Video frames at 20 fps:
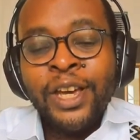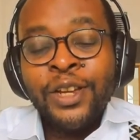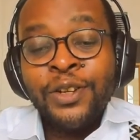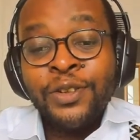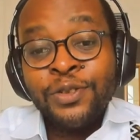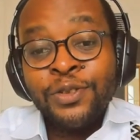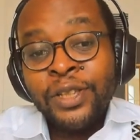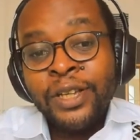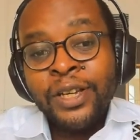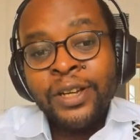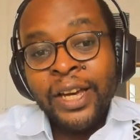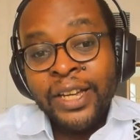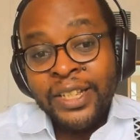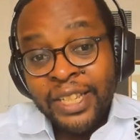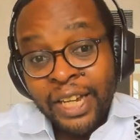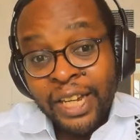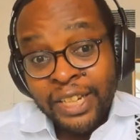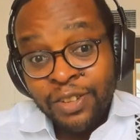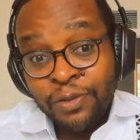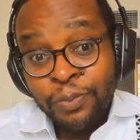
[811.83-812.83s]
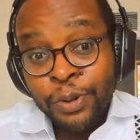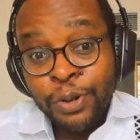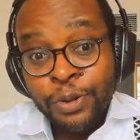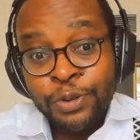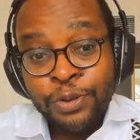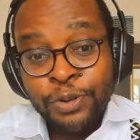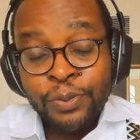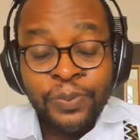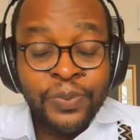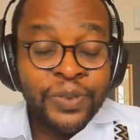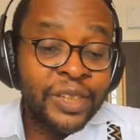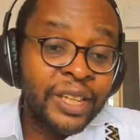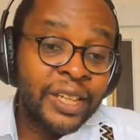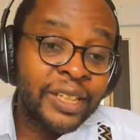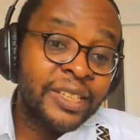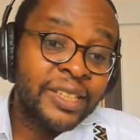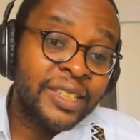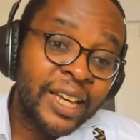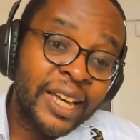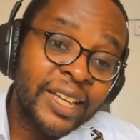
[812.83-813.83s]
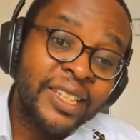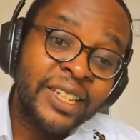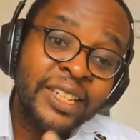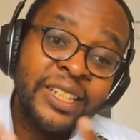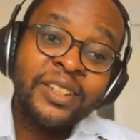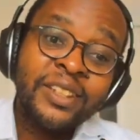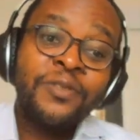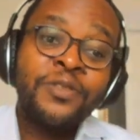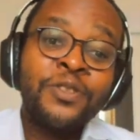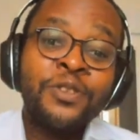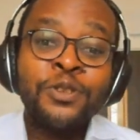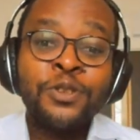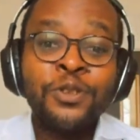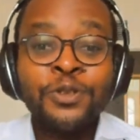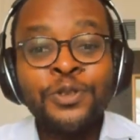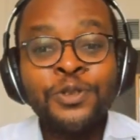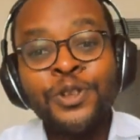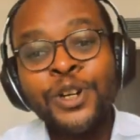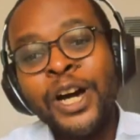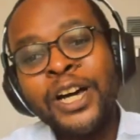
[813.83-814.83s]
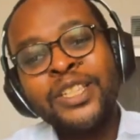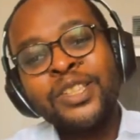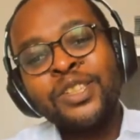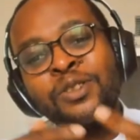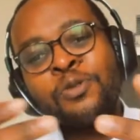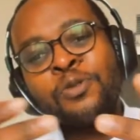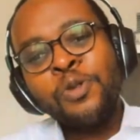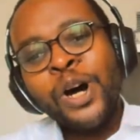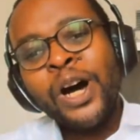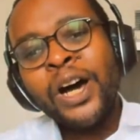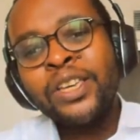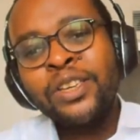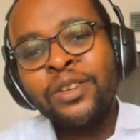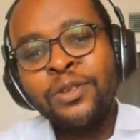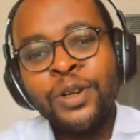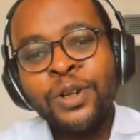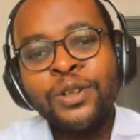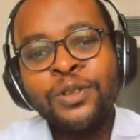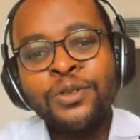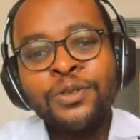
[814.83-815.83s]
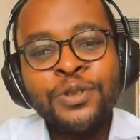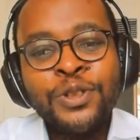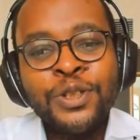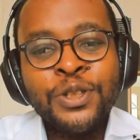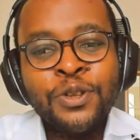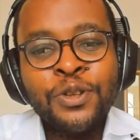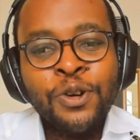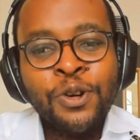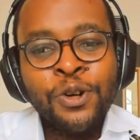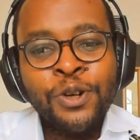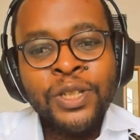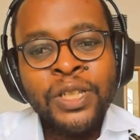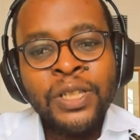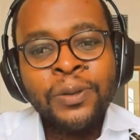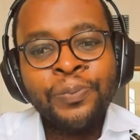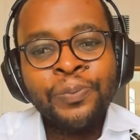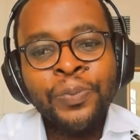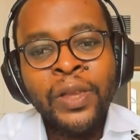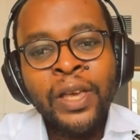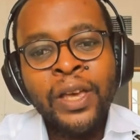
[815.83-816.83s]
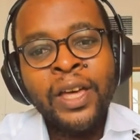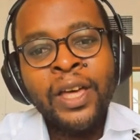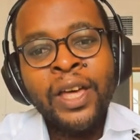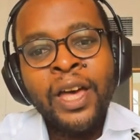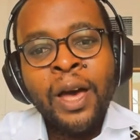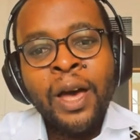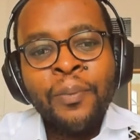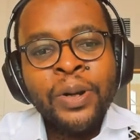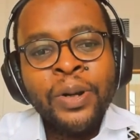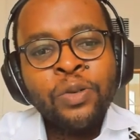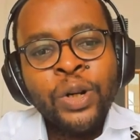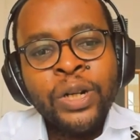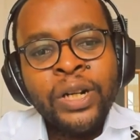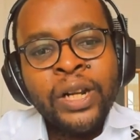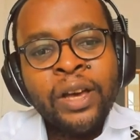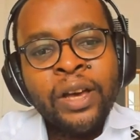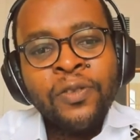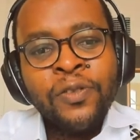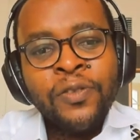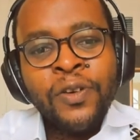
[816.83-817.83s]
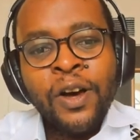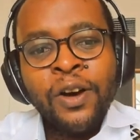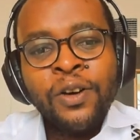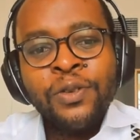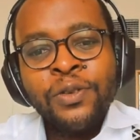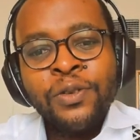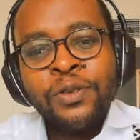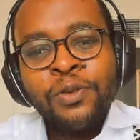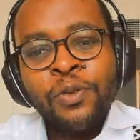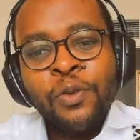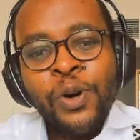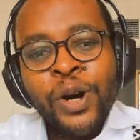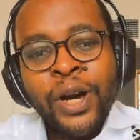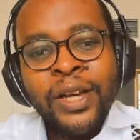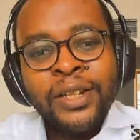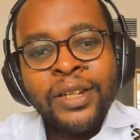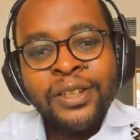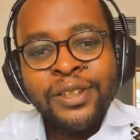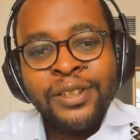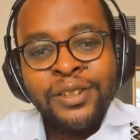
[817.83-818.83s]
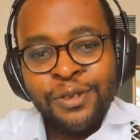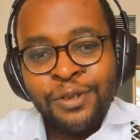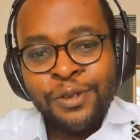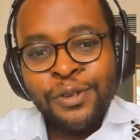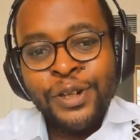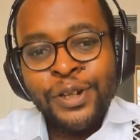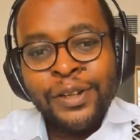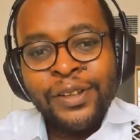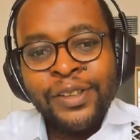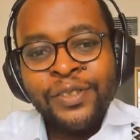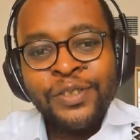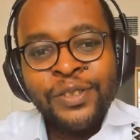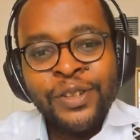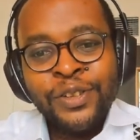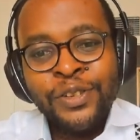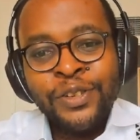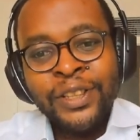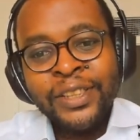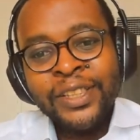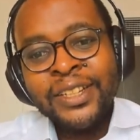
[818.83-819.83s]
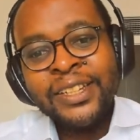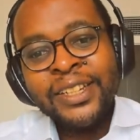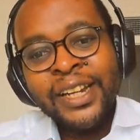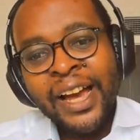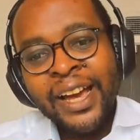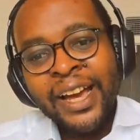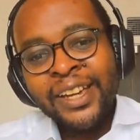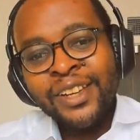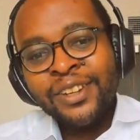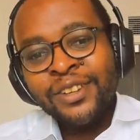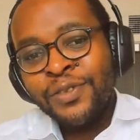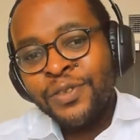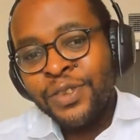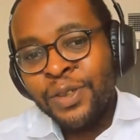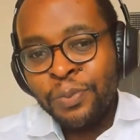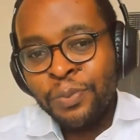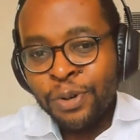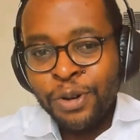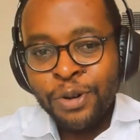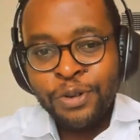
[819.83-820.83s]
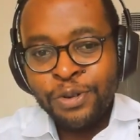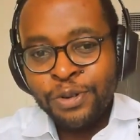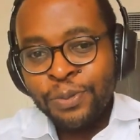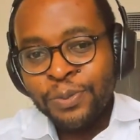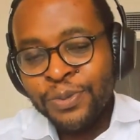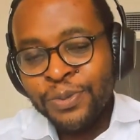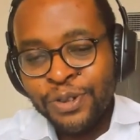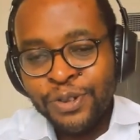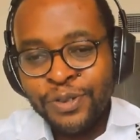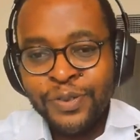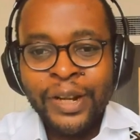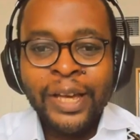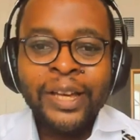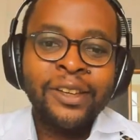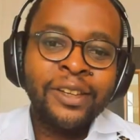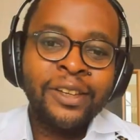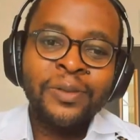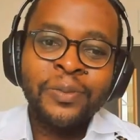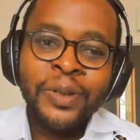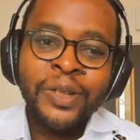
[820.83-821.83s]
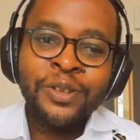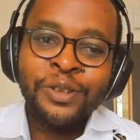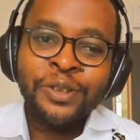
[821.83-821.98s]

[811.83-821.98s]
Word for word: into the executive boardroom. These guys interview you, ask you why you want to do this course. But what I found the shine of the boardroom, sort of like you